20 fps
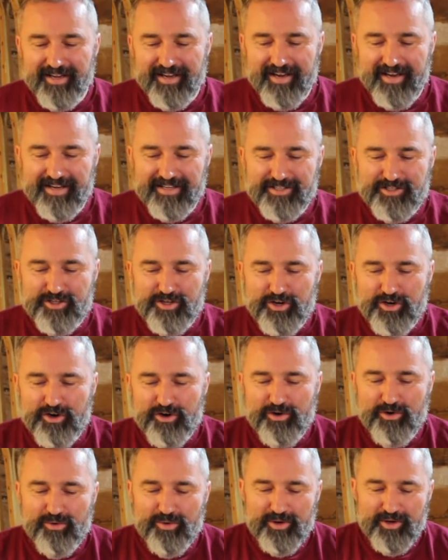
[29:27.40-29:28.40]
And
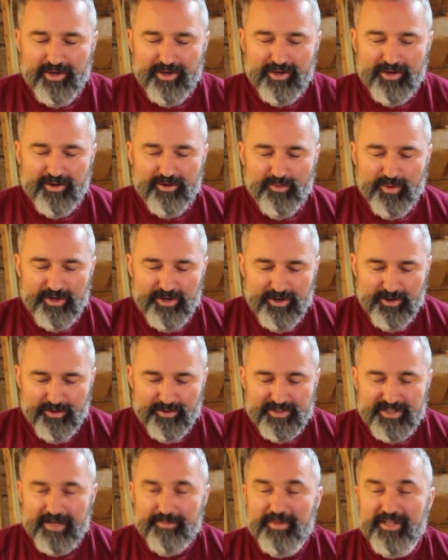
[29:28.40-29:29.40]
so when you
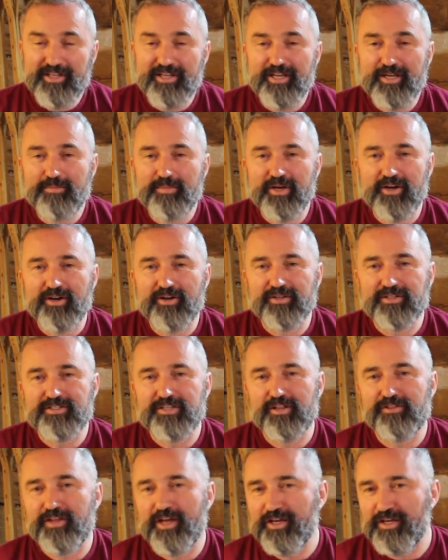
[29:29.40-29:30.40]
sent me the email and
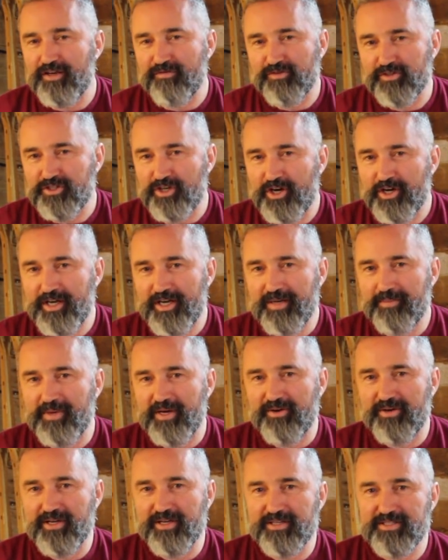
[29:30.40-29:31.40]
said, thank you for talking
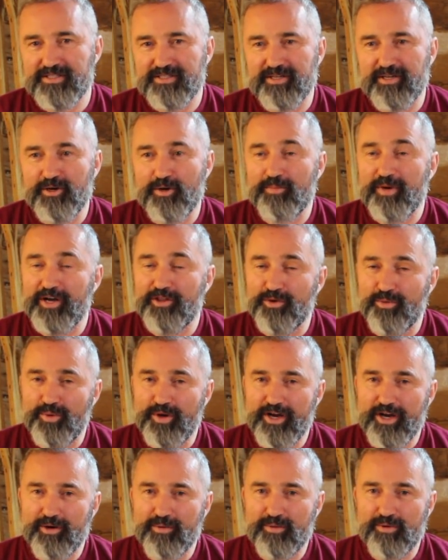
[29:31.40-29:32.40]
about us, by the
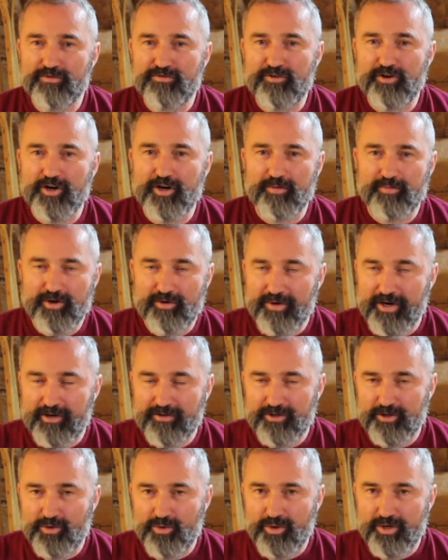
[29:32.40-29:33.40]
way, we're from
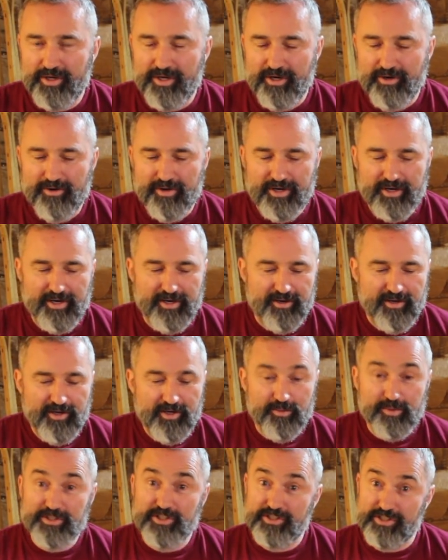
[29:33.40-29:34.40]
around the Cork area,
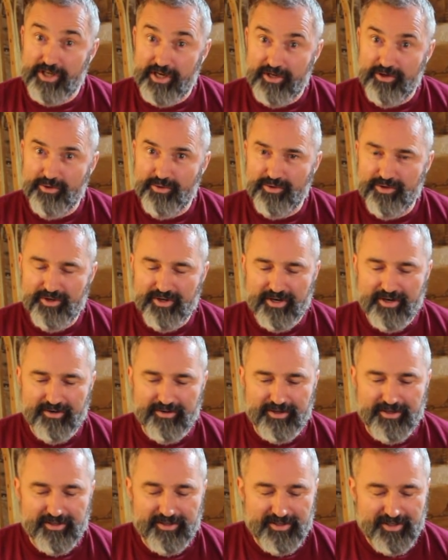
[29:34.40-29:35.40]
which is not Northern
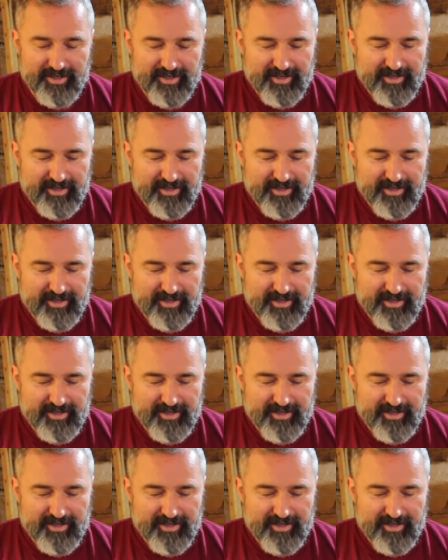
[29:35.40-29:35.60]
Ireland,